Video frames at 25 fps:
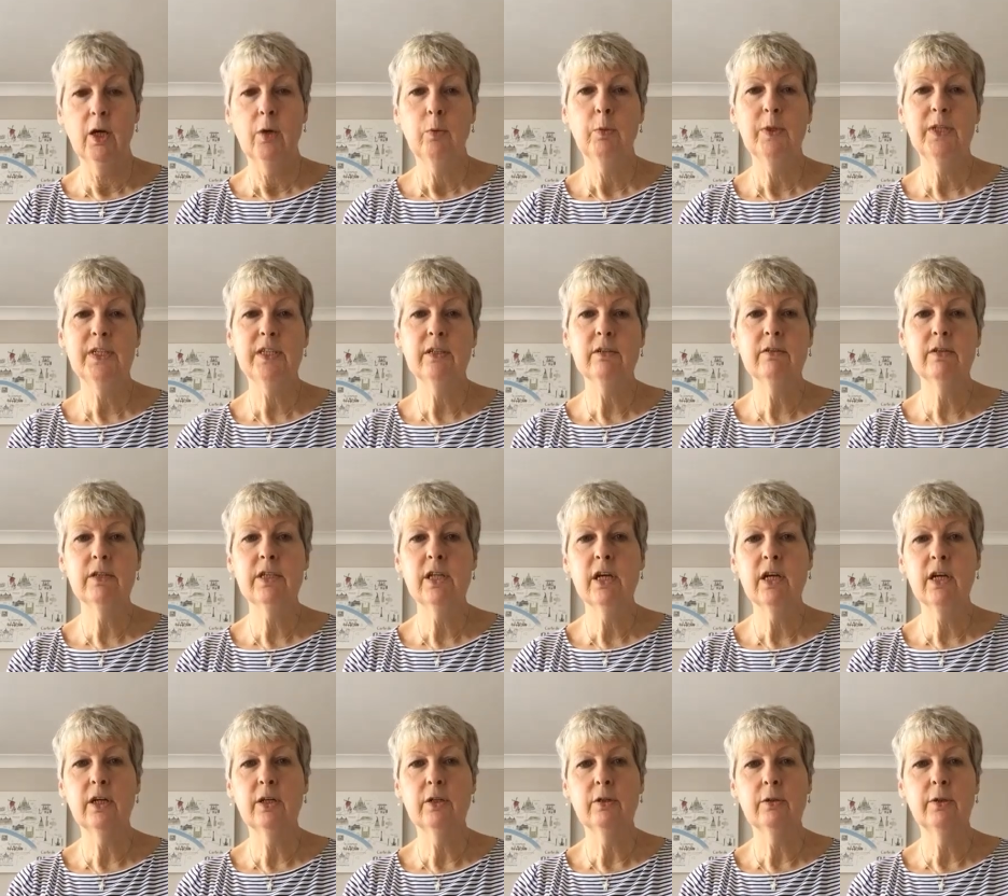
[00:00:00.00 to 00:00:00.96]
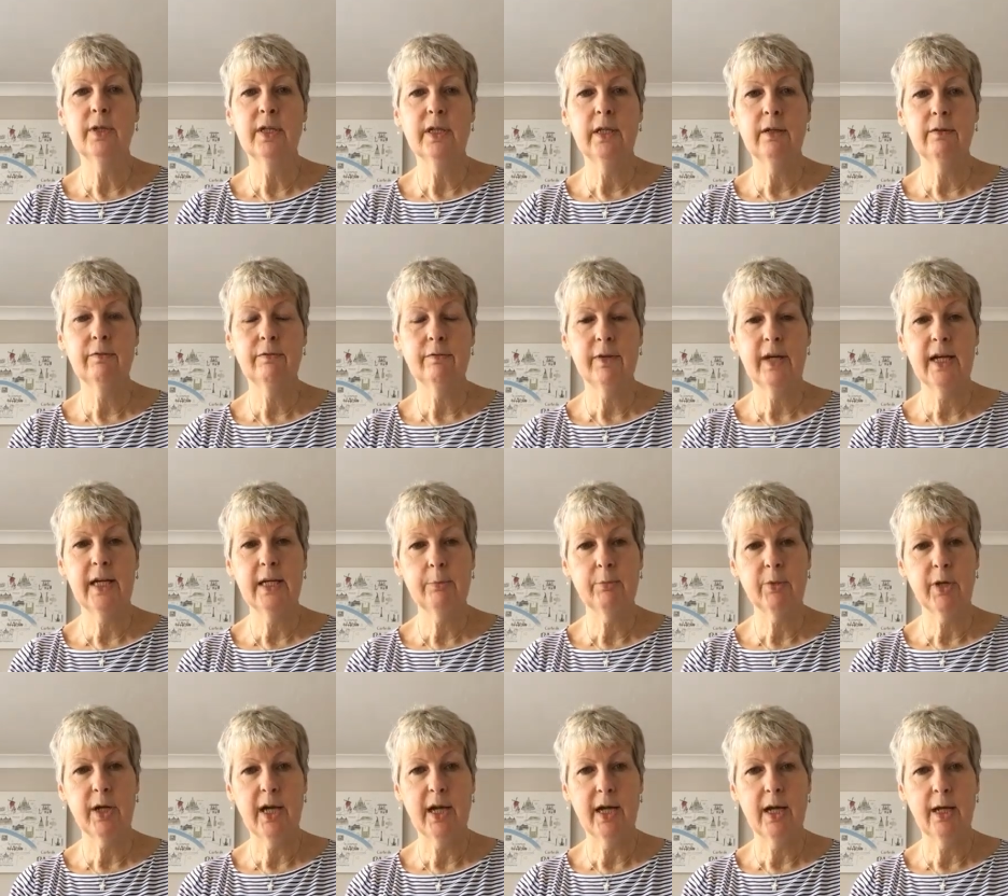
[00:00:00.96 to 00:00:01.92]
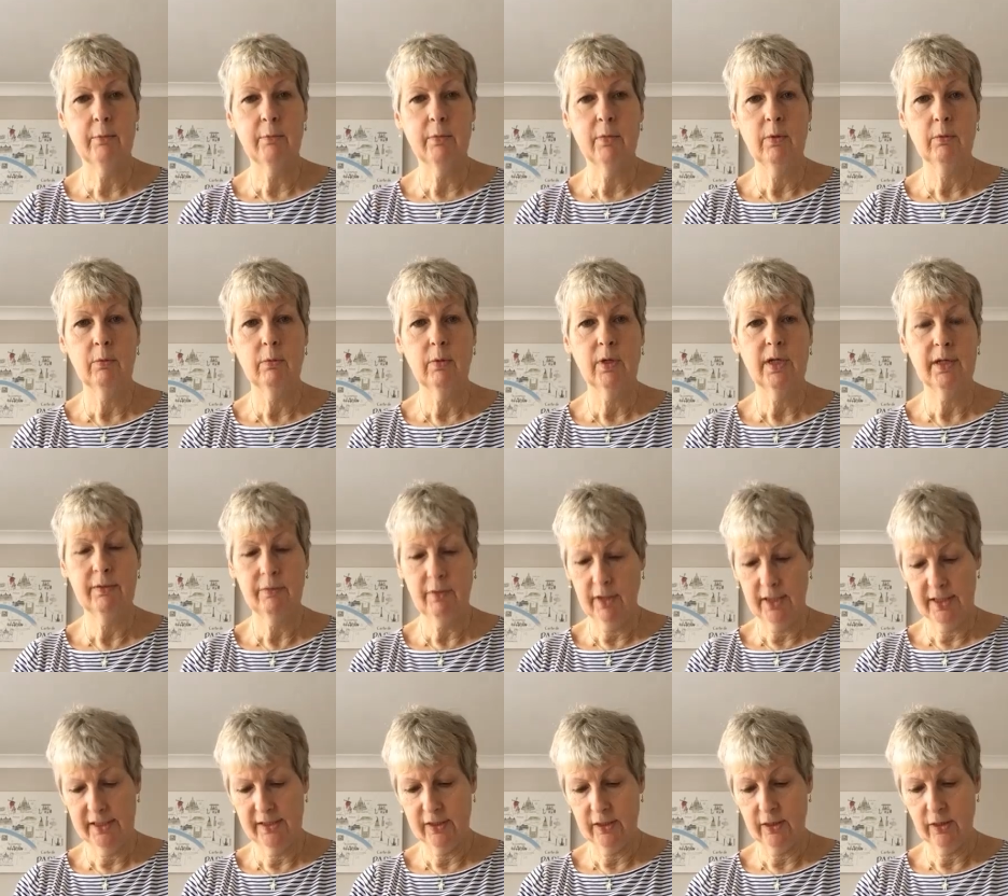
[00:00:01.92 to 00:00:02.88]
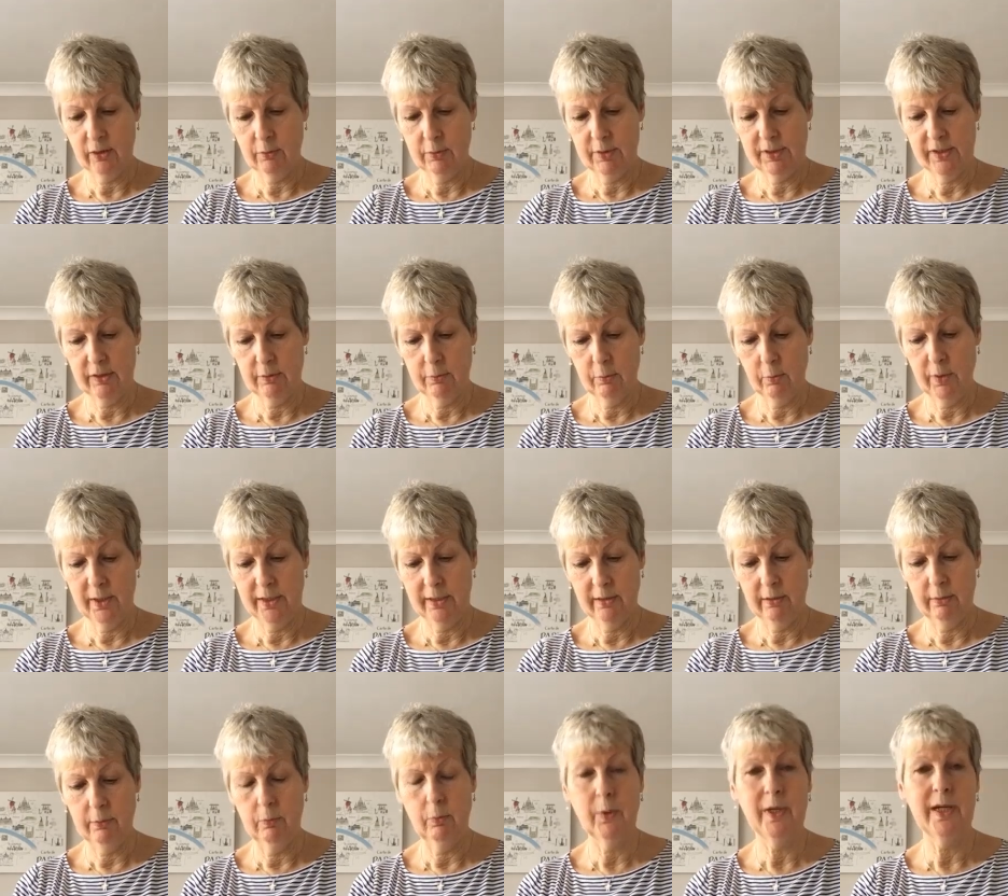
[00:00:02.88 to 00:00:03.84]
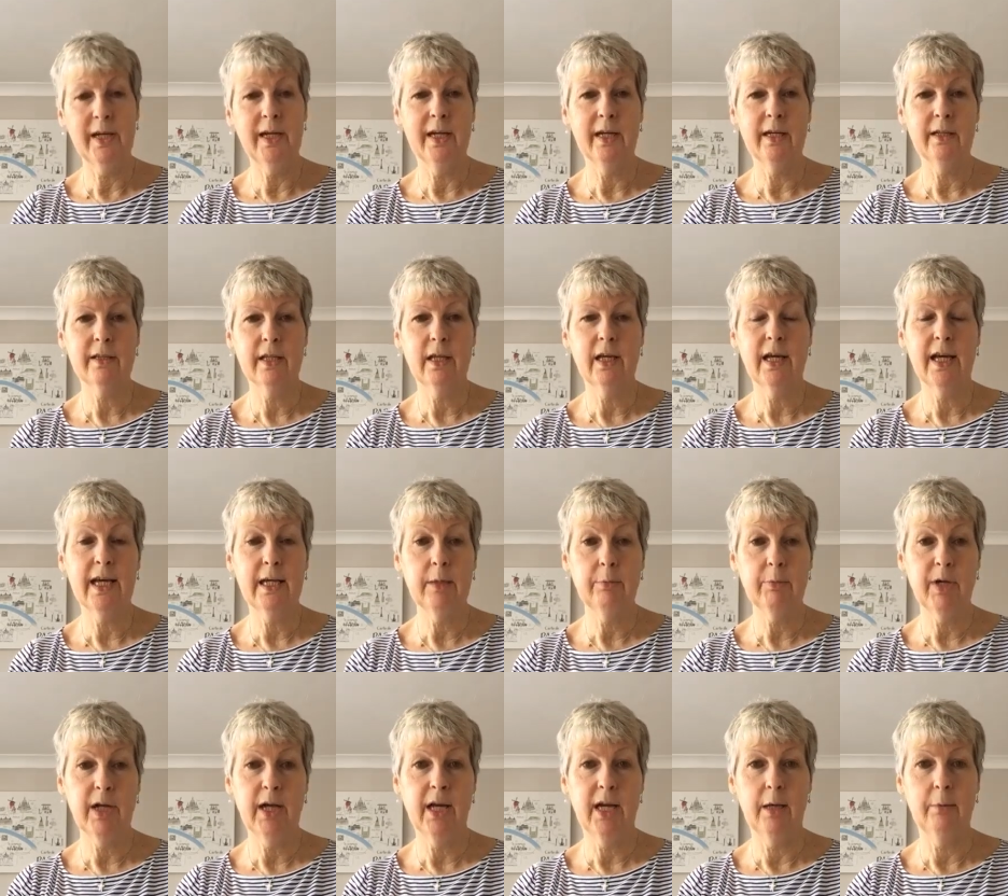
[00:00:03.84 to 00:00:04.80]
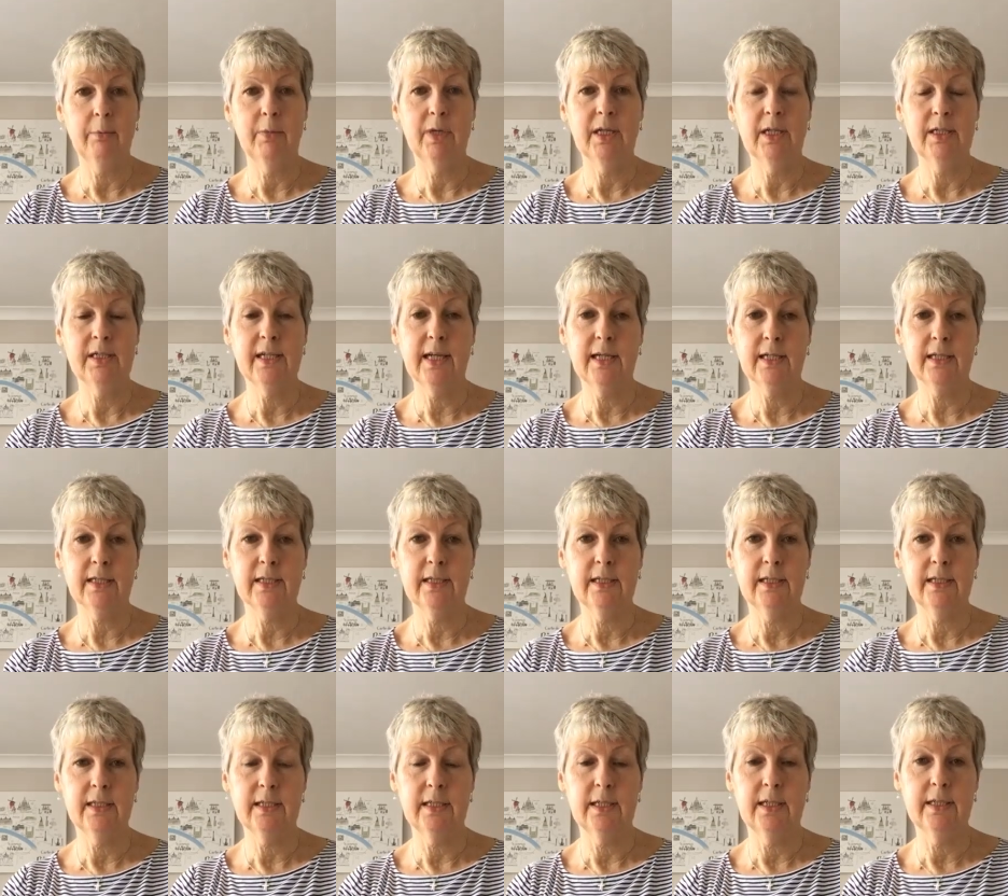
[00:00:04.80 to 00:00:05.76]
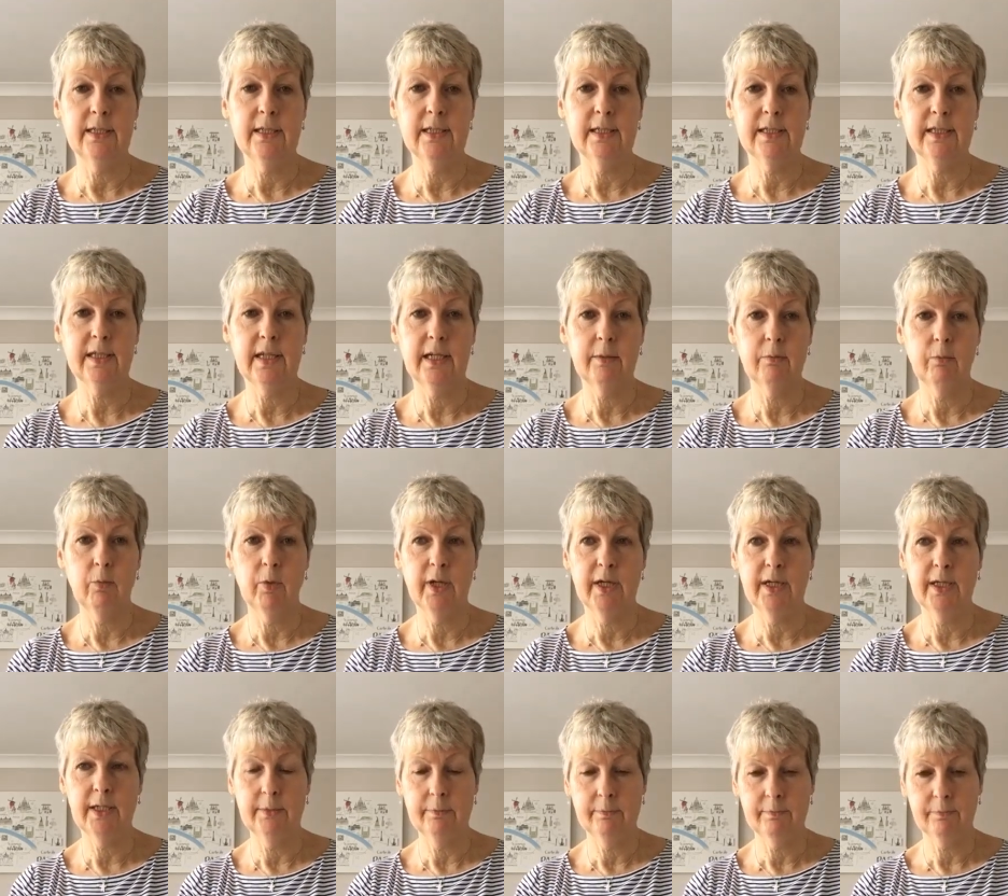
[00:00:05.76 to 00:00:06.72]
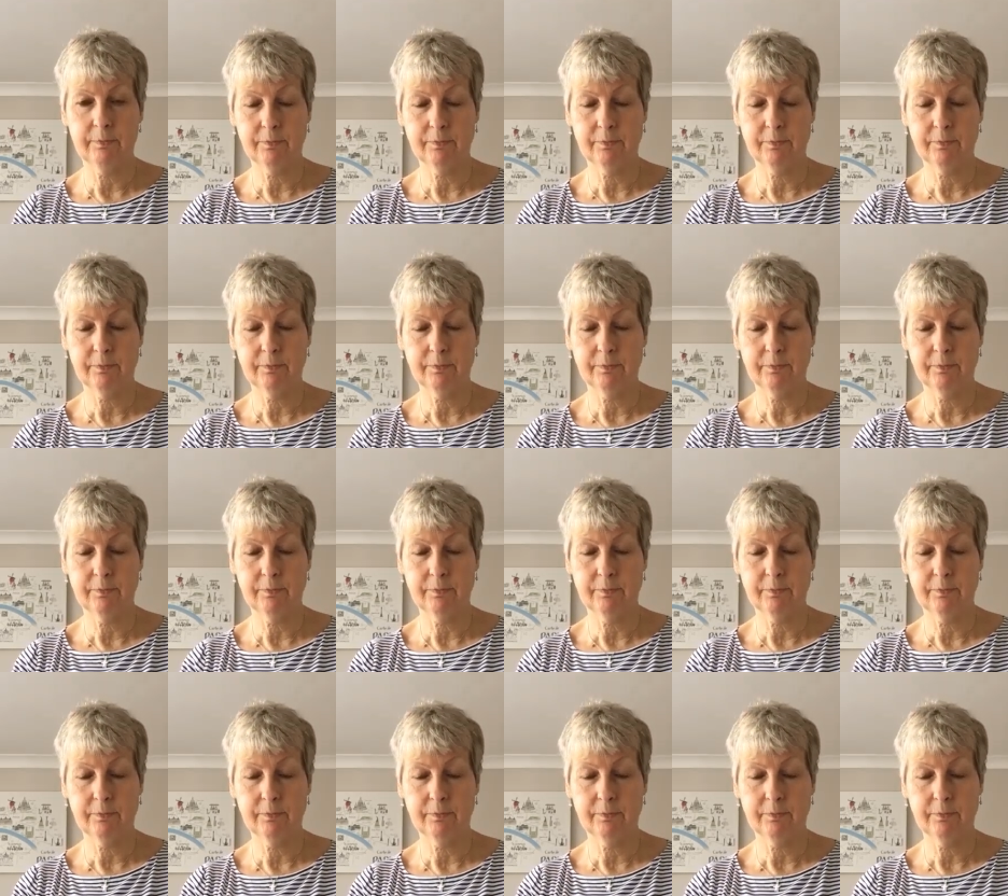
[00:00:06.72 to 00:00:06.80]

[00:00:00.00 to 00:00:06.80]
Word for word: We don't know if Isaac was aware that Abraham had acted in the same way.